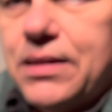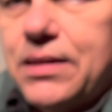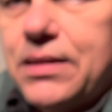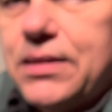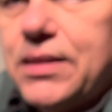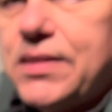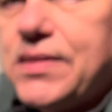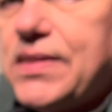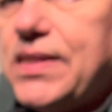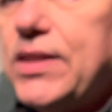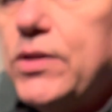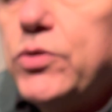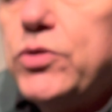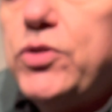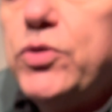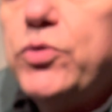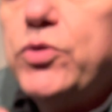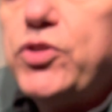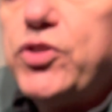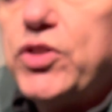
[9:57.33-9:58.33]
the
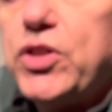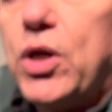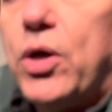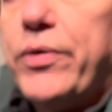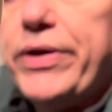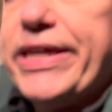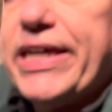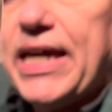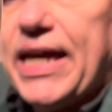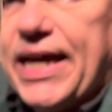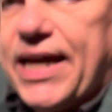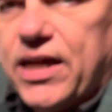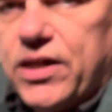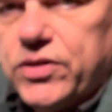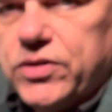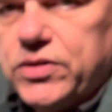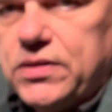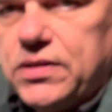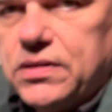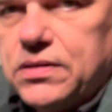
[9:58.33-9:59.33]
CO2 is going
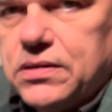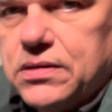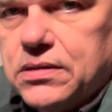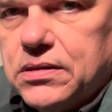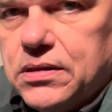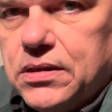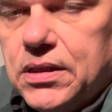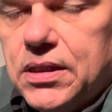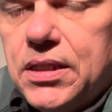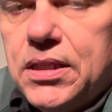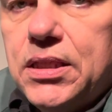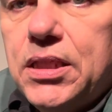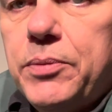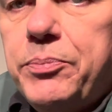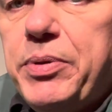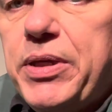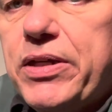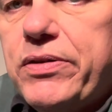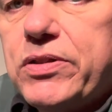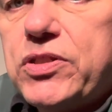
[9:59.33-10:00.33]
out. the
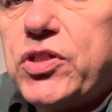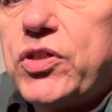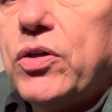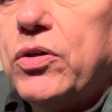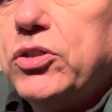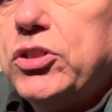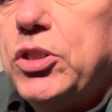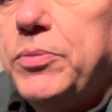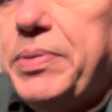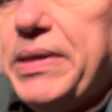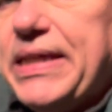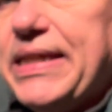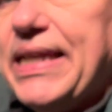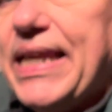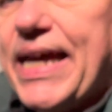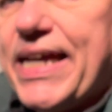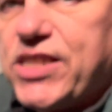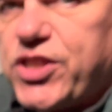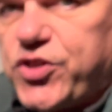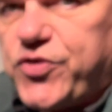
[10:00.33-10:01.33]
beer is going to be
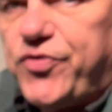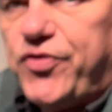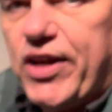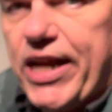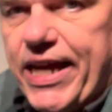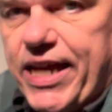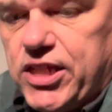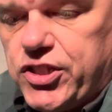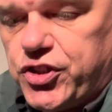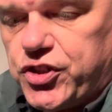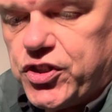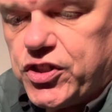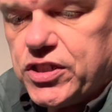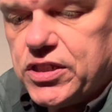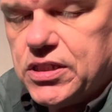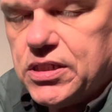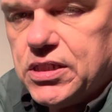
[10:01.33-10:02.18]
less fresh